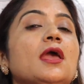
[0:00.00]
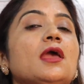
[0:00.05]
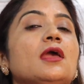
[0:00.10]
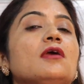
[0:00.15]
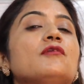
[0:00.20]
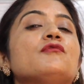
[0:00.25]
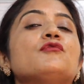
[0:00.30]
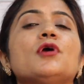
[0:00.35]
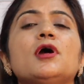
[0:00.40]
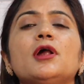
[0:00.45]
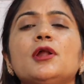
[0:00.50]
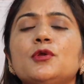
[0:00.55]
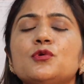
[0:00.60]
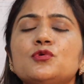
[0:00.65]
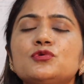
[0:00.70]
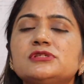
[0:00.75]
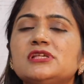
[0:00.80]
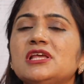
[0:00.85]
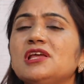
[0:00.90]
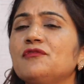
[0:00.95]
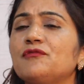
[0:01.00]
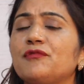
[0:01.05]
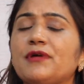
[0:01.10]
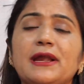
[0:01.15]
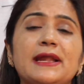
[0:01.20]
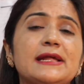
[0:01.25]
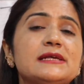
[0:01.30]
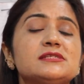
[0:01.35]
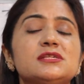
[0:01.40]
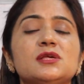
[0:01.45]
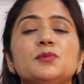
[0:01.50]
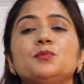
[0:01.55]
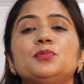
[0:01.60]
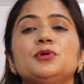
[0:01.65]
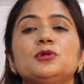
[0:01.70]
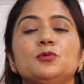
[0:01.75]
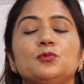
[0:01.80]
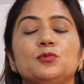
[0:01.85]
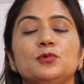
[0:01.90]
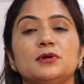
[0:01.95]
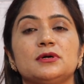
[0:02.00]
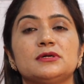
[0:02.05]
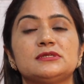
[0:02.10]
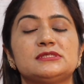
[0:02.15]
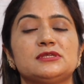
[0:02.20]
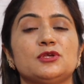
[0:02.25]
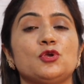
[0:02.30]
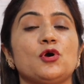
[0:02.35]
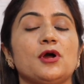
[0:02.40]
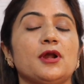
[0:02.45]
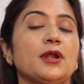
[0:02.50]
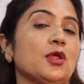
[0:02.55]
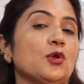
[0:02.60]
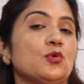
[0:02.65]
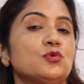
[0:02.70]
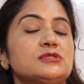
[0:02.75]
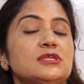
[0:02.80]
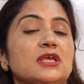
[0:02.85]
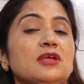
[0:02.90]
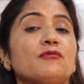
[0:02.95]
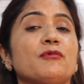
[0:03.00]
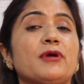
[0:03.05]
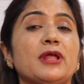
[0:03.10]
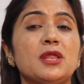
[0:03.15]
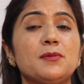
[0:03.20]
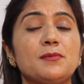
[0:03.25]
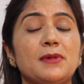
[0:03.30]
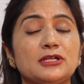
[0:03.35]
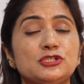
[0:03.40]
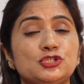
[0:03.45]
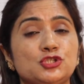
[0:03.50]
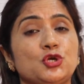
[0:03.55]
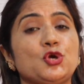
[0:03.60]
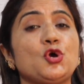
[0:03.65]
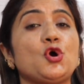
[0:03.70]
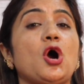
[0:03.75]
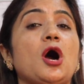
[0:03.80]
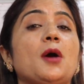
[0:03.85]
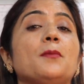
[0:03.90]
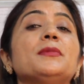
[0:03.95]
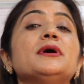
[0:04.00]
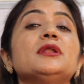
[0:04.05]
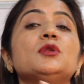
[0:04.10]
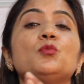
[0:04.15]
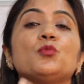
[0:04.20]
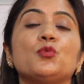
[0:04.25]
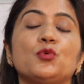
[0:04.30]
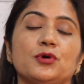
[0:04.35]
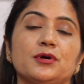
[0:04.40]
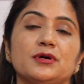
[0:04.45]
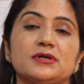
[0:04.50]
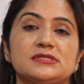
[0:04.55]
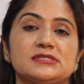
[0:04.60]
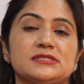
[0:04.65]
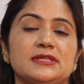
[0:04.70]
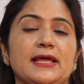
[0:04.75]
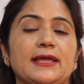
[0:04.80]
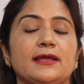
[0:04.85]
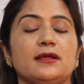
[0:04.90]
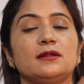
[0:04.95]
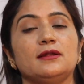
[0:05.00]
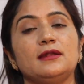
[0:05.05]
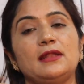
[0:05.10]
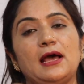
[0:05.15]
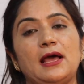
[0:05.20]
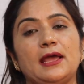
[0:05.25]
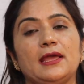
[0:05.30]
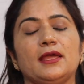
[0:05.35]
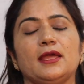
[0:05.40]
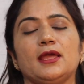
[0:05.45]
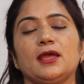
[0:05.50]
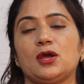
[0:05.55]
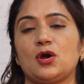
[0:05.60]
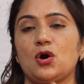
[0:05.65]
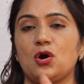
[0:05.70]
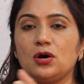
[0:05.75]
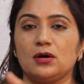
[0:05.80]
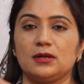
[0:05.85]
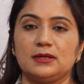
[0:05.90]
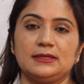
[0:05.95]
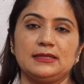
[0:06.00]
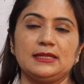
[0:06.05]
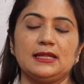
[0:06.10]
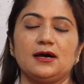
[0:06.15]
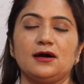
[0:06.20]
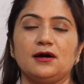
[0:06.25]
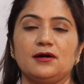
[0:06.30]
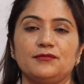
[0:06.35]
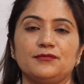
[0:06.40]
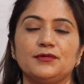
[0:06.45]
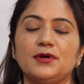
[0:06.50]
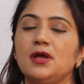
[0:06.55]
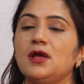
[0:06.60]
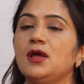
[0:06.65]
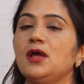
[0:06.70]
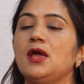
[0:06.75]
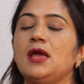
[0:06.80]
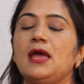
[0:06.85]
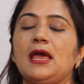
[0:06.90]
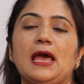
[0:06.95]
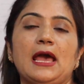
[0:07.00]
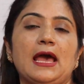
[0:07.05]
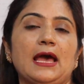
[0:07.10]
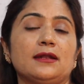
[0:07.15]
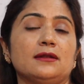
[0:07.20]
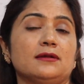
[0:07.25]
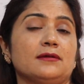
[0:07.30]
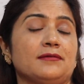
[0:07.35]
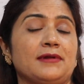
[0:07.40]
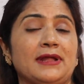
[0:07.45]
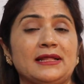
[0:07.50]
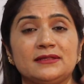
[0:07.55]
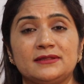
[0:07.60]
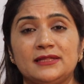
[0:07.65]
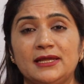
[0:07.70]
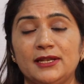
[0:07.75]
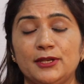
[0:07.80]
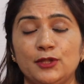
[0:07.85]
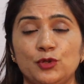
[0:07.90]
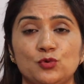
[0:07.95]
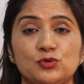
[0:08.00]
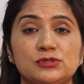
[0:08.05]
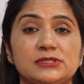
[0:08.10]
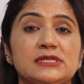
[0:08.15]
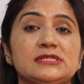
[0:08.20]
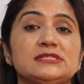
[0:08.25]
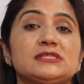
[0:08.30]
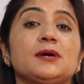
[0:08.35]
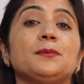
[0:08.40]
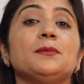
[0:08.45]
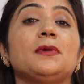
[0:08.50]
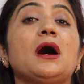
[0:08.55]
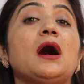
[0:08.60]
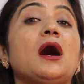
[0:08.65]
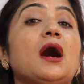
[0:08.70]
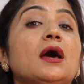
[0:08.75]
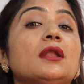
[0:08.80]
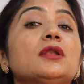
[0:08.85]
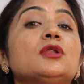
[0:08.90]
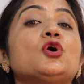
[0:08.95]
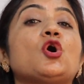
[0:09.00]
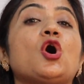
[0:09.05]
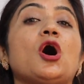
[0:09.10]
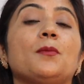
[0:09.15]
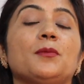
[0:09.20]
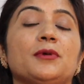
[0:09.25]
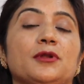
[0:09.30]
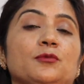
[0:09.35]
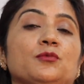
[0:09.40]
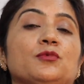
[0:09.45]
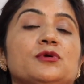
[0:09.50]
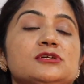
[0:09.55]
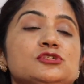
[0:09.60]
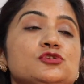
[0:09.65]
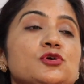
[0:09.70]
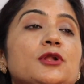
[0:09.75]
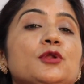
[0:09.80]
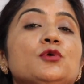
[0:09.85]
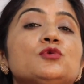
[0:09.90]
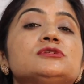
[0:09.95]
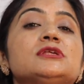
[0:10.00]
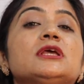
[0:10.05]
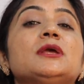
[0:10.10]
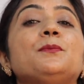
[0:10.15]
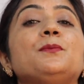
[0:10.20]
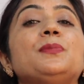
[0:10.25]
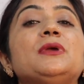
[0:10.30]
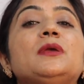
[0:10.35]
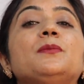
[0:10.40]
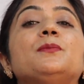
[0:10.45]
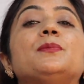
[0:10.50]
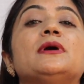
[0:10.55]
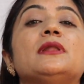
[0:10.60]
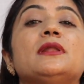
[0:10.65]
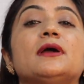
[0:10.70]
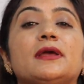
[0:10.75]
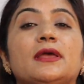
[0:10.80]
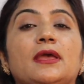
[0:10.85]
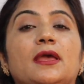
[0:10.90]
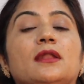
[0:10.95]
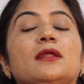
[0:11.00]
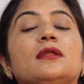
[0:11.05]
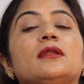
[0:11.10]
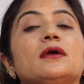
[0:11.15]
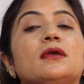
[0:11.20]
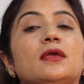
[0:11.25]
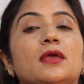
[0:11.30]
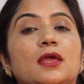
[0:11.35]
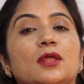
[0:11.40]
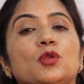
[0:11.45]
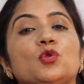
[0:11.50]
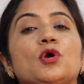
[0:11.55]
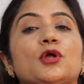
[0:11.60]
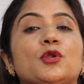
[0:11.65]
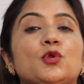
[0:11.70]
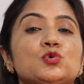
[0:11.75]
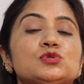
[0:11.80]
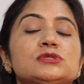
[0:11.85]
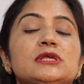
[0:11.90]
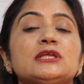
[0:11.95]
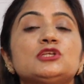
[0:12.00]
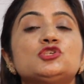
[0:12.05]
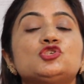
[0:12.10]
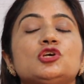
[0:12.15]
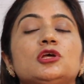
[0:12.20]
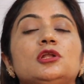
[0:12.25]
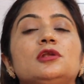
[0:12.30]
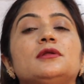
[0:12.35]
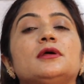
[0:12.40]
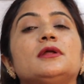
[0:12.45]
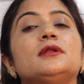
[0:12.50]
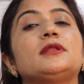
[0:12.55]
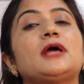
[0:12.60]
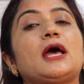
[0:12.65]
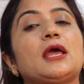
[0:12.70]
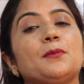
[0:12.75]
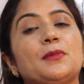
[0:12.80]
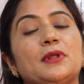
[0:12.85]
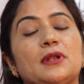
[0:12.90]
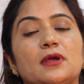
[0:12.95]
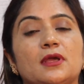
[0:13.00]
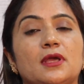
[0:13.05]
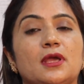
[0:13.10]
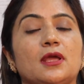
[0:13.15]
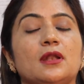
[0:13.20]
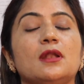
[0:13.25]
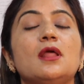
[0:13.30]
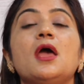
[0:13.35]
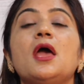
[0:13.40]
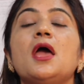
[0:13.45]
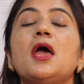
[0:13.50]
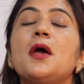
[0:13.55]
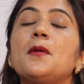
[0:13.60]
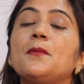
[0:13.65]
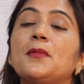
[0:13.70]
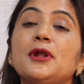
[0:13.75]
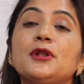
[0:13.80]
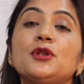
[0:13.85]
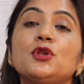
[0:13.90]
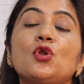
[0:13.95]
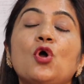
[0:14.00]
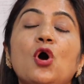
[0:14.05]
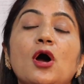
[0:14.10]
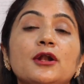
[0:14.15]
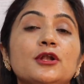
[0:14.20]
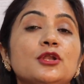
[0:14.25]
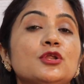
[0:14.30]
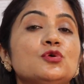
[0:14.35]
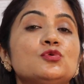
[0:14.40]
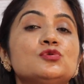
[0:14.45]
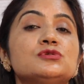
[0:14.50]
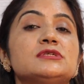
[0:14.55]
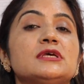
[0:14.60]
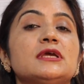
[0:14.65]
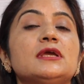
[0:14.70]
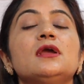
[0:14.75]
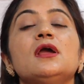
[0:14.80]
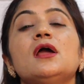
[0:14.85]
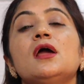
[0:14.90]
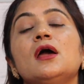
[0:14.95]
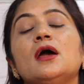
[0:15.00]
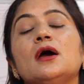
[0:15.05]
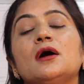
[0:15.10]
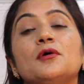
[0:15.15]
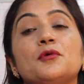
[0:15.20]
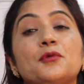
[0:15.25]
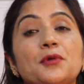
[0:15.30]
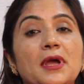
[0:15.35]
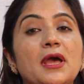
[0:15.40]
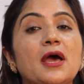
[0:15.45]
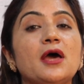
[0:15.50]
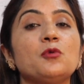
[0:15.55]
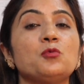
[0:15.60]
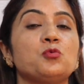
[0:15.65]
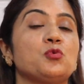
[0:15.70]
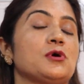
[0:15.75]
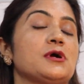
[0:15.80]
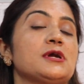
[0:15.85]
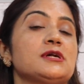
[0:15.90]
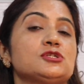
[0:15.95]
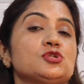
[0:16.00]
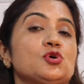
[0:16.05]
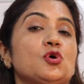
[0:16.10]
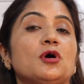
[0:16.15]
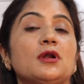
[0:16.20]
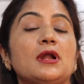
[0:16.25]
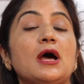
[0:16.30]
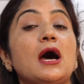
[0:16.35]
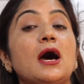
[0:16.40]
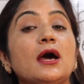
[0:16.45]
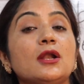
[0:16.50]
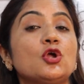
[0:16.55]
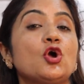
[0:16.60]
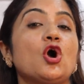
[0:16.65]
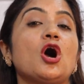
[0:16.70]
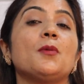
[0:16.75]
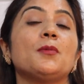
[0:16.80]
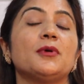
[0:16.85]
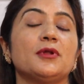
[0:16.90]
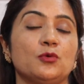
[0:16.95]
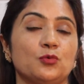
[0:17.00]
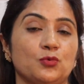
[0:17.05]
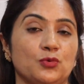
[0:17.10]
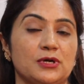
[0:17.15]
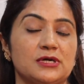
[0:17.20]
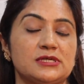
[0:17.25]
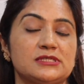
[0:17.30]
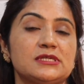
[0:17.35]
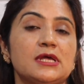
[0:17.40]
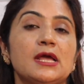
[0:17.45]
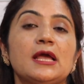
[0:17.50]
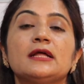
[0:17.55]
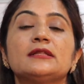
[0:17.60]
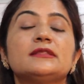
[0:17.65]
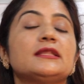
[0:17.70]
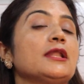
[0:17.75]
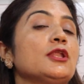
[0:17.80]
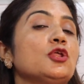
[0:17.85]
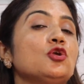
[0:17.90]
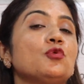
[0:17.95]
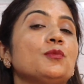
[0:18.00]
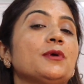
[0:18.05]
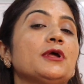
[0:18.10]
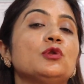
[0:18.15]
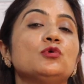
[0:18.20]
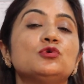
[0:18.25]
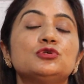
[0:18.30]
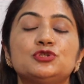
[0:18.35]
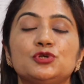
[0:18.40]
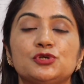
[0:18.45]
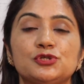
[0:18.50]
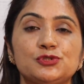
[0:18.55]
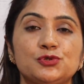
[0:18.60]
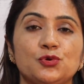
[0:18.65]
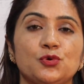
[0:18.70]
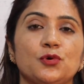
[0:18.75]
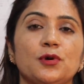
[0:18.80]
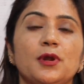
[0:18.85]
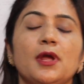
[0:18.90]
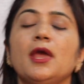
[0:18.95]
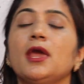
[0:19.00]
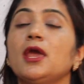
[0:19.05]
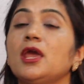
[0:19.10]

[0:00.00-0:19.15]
If you are using very simple words, you are using very much common words like or love, and rather than using some uncommon words, you are using people again and again, you are using children time and again, but not using rare words or uncommon words, then you may lose your score.